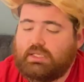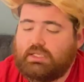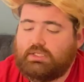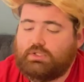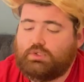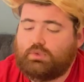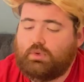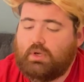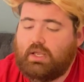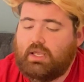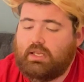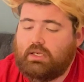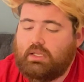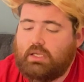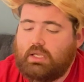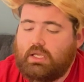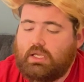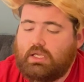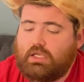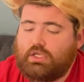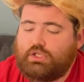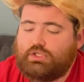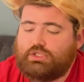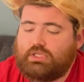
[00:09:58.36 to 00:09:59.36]
that's right.
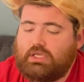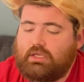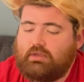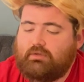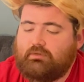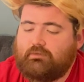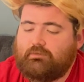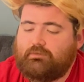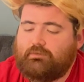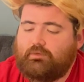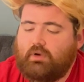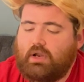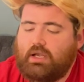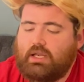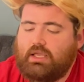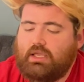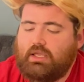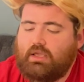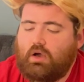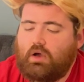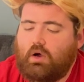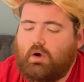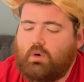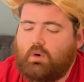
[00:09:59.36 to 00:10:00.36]
You see,
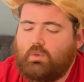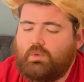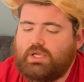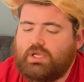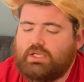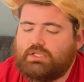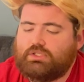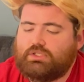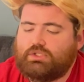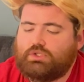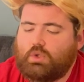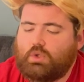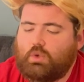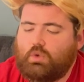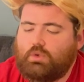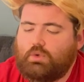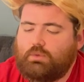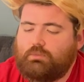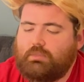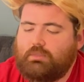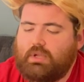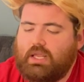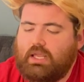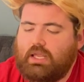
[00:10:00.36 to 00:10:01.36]
Freddie always
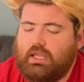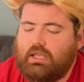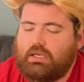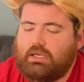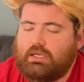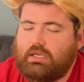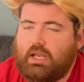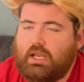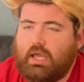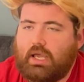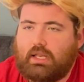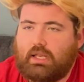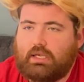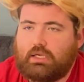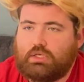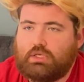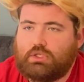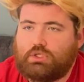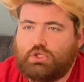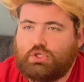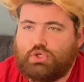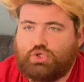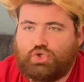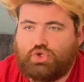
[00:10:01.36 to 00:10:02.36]
told me not
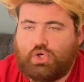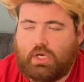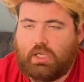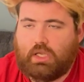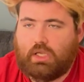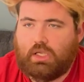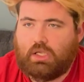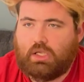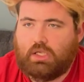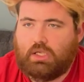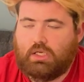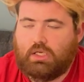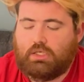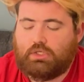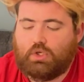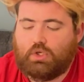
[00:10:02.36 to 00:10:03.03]
to drink. He